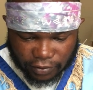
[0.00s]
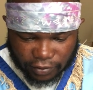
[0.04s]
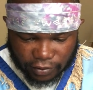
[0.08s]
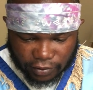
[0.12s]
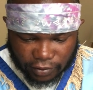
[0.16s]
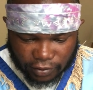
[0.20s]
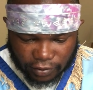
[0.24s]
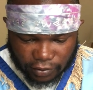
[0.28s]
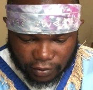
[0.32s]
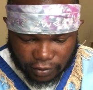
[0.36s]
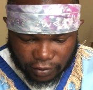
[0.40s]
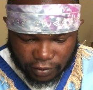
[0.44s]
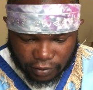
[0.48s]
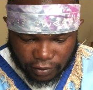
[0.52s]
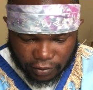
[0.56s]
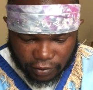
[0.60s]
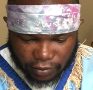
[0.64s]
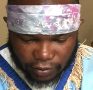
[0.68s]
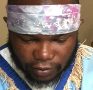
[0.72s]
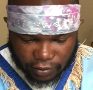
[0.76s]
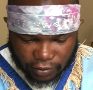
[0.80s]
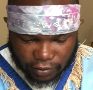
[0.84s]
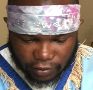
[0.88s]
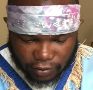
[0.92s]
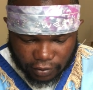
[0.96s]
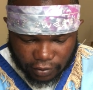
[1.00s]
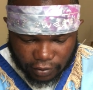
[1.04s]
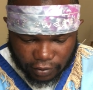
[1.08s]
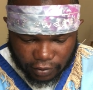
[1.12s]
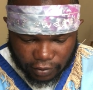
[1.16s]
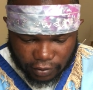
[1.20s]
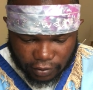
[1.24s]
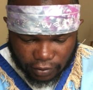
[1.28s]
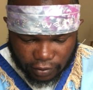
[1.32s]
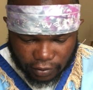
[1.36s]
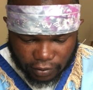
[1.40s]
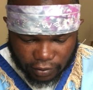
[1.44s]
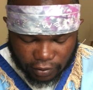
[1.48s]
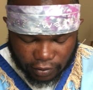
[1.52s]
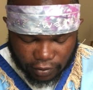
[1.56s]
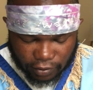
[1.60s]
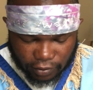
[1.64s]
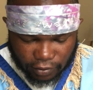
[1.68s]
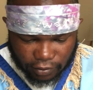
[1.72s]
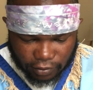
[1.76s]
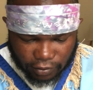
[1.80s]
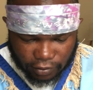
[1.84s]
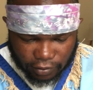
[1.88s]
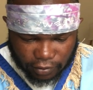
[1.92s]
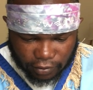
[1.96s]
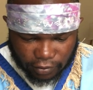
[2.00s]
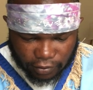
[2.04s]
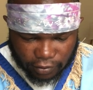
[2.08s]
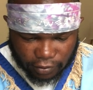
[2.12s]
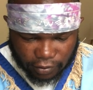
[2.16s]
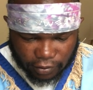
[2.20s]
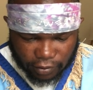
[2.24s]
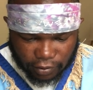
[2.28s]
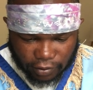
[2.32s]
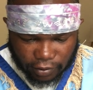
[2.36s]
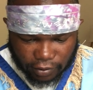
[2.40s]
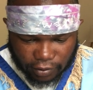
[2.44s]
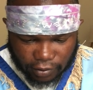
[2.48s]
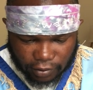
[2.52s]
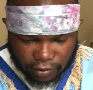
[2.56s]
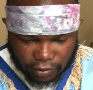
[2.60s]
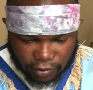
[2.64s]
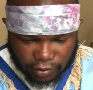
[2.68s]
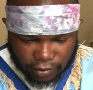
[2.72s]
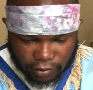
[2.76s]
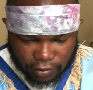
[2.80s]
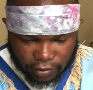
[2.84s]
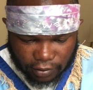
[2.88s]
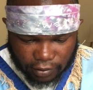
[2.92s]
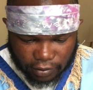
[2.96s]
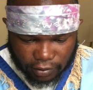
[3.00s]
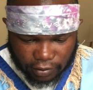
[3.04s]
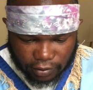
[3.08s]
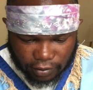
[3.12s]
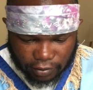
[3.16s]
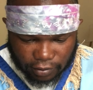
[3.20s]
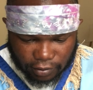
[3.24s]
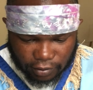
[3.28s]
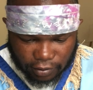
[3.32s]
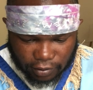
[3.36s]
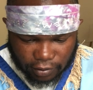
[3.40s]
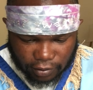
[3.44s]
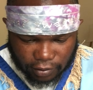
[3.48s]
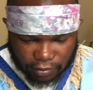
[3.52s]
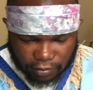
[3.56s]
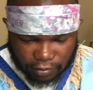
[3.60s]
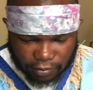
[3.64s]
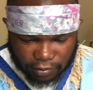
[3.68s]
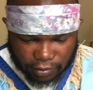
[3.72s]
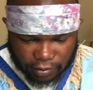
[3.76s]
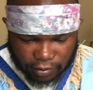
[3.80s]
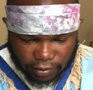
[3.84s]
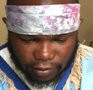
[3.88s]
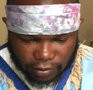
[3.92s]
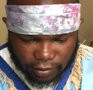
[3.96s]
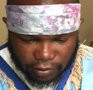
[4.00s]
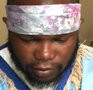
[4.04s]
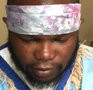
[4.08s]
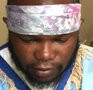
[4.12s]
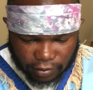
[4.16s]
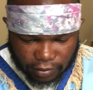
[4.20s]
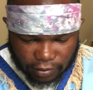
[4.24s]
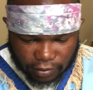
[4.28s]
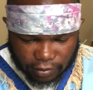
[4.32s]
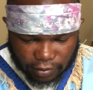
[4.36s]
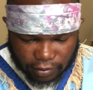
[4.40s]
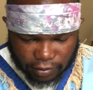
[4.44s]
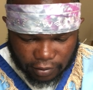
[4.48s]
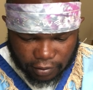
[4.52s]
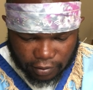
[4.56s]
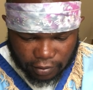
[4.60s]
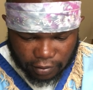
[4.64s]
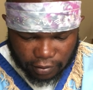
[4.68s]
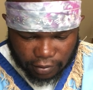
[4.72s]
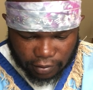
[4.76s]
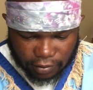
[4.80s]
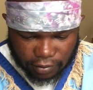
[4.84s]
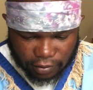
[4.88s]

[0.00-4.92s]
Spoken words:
No one is speaking in this clip.